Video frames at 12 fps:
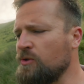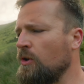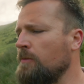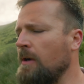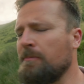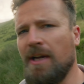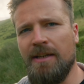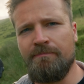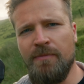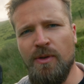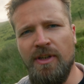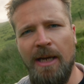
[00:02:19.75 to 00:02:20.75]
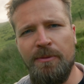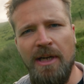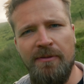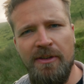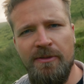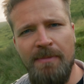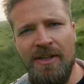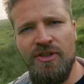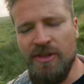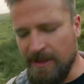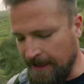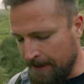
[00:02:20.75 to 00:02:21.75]
talk about my new camera. I haven't even
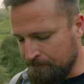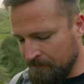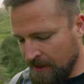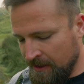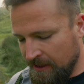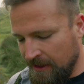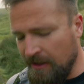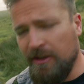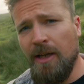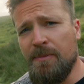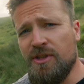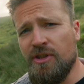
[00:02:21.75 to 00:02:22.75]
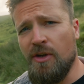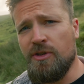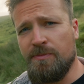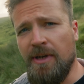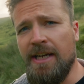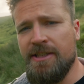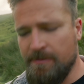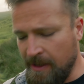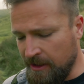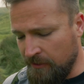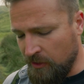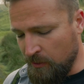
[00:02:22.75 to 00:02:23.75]
mentioned it yet. It'll come as no surprise to
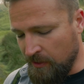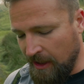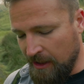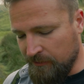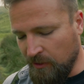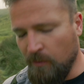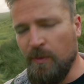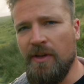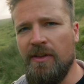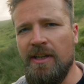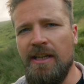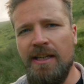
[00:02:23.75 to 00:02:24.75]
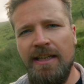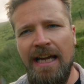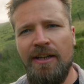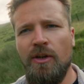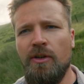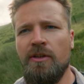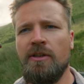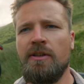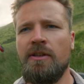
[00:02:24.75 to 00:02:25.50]
many of you that I've gone with the Canon